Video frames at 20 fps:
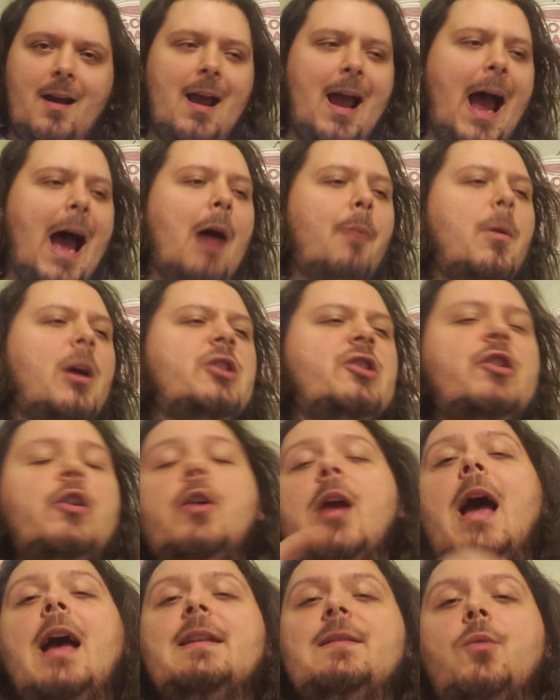How much
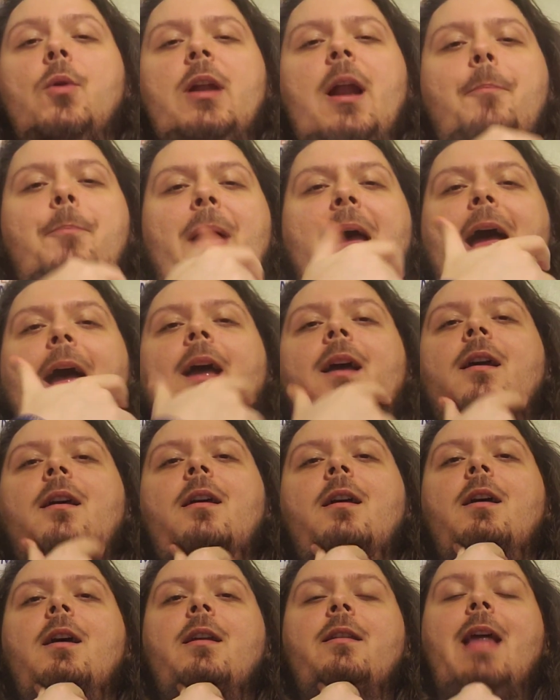you guys want to bet
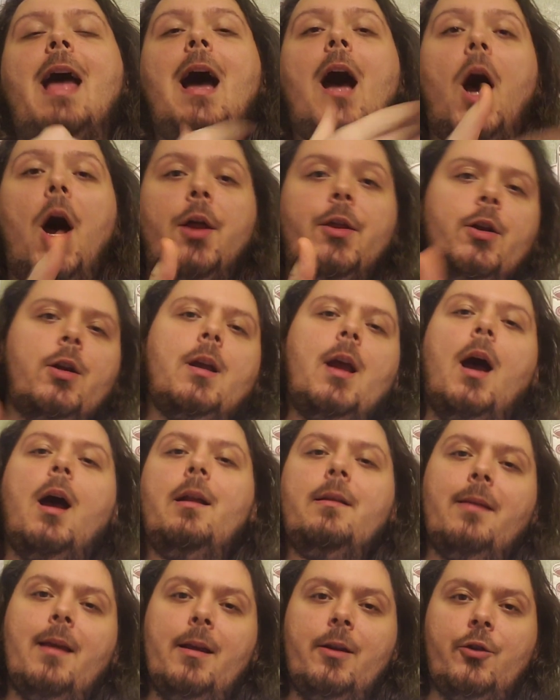that other
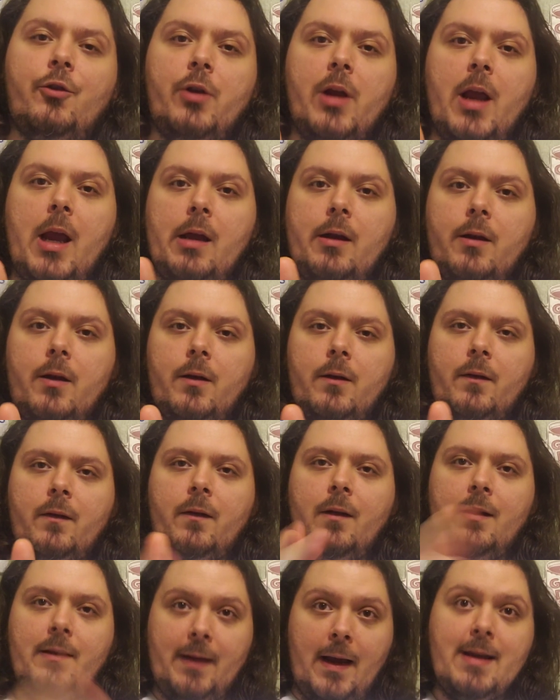content creators
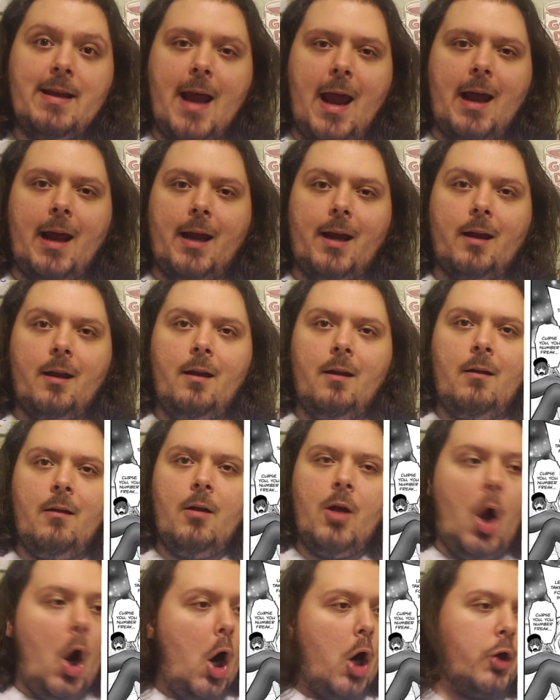today
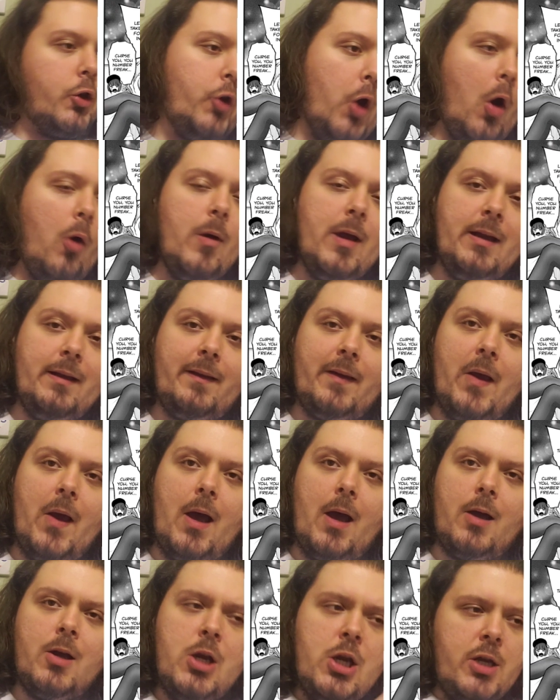are going
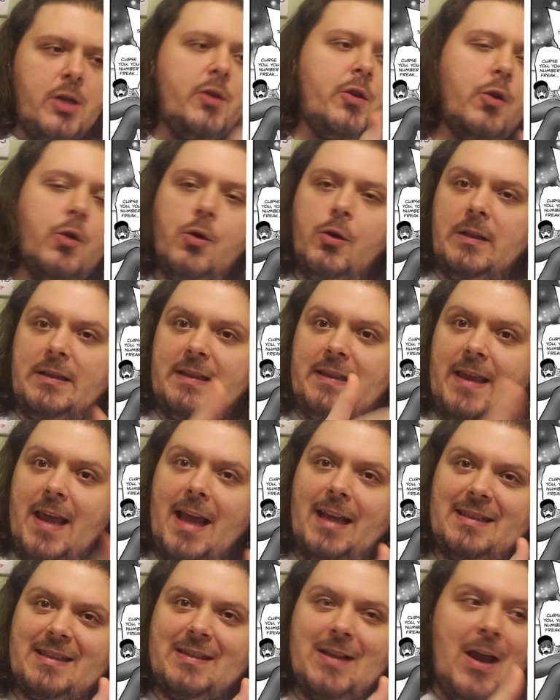to use
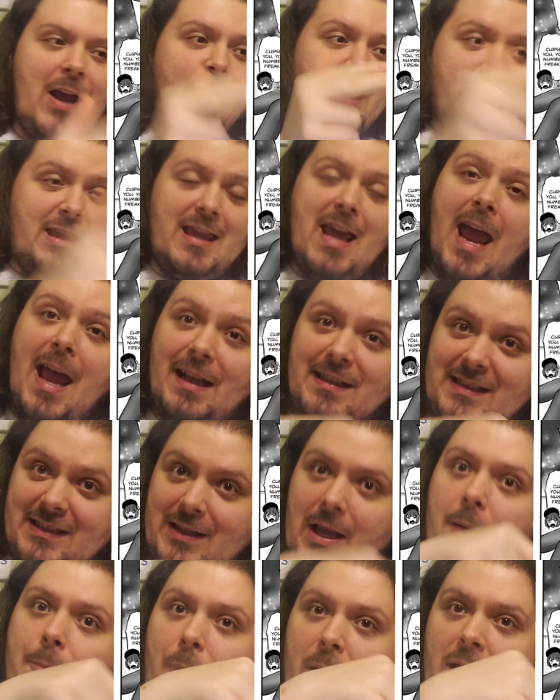
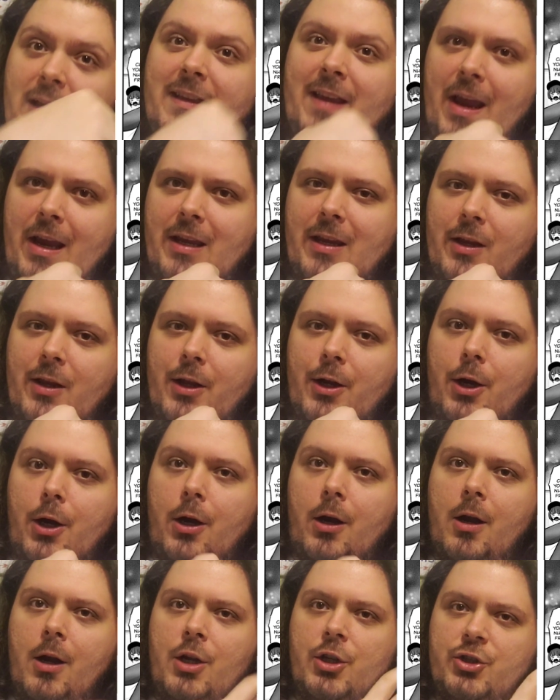this
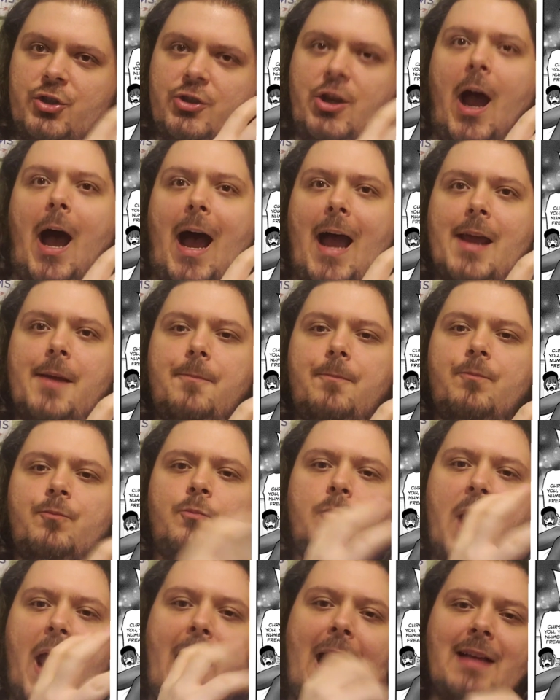particular shot
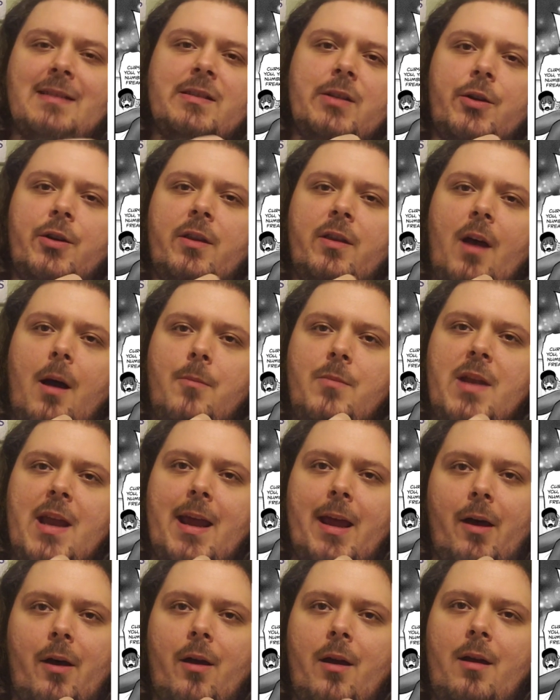as their
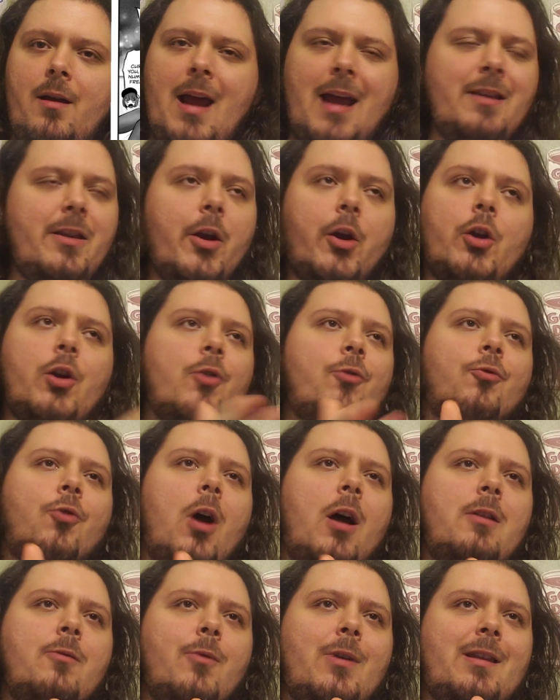thumbnail, and they're going to
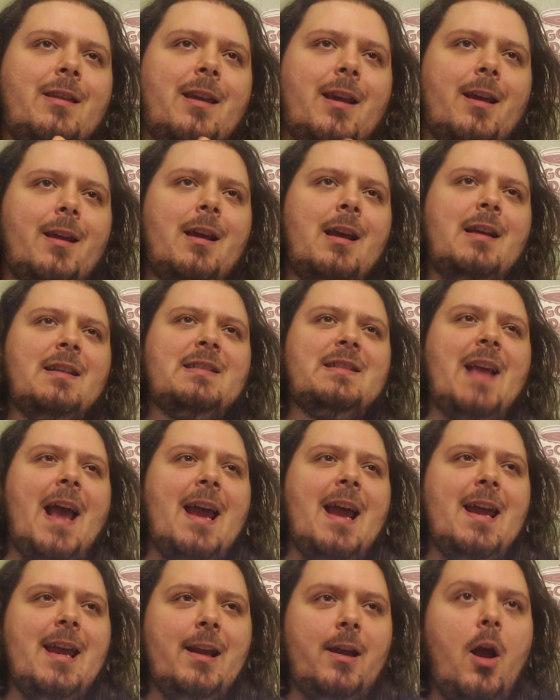run with it,
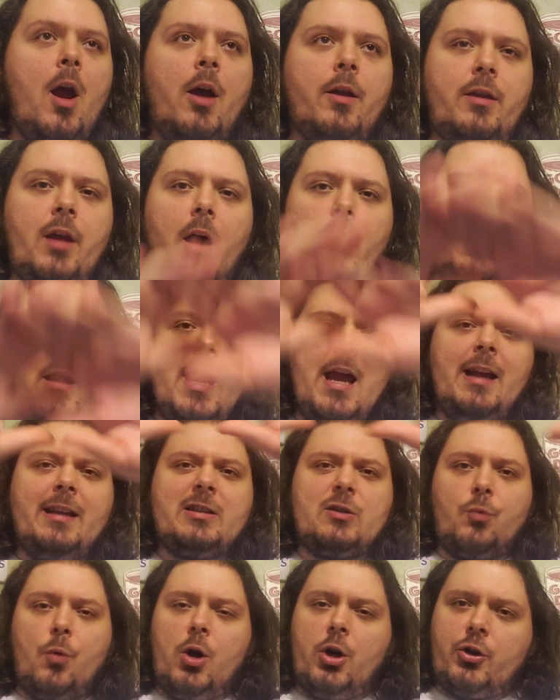saying, the
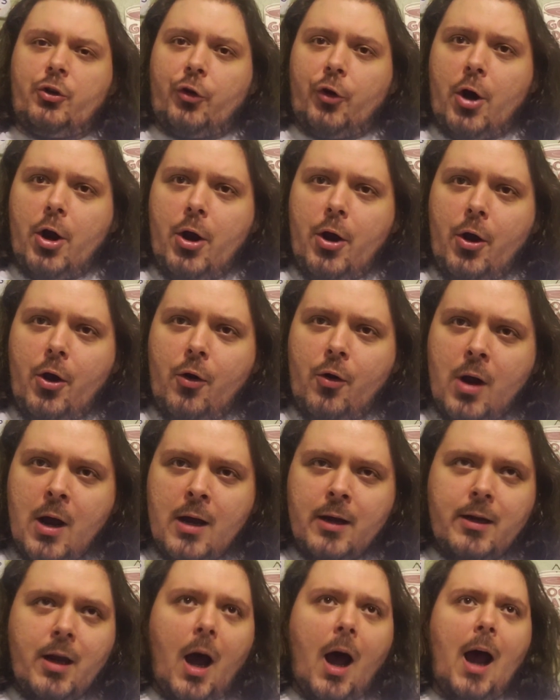leaks were true!
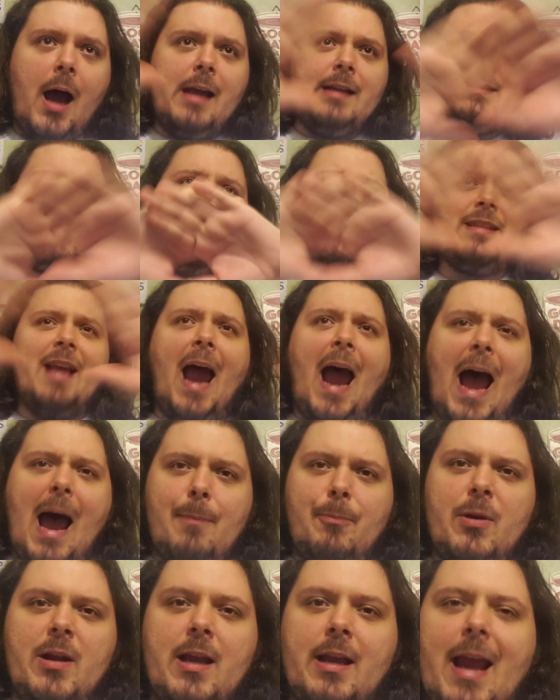Guys, it's
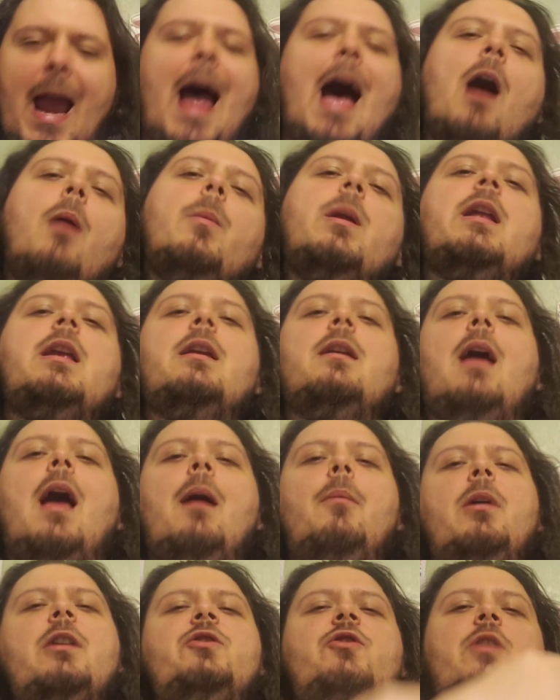happening! How
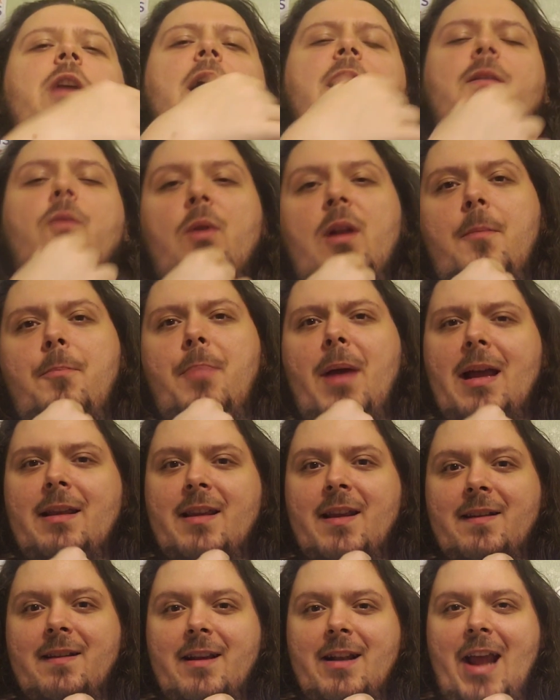much you guys want to bet
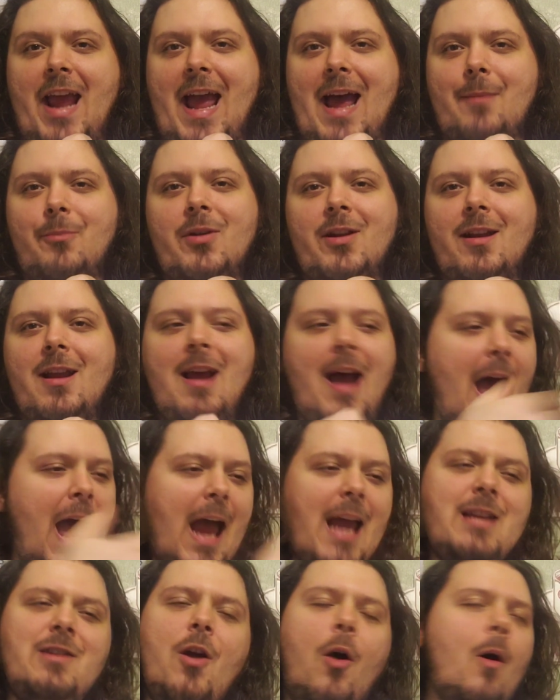that's going to happen?
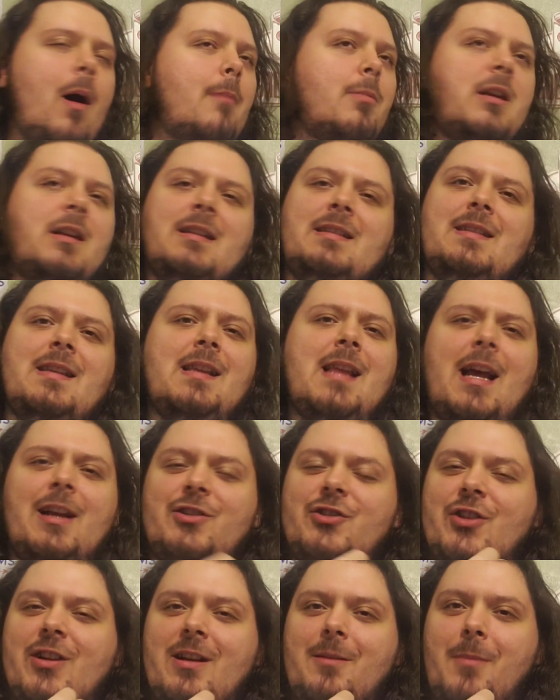I know I'm going to see that
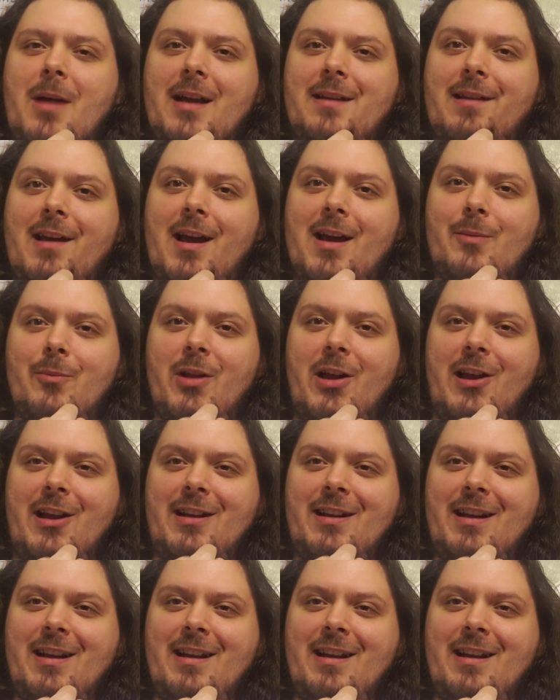shit in my timeline.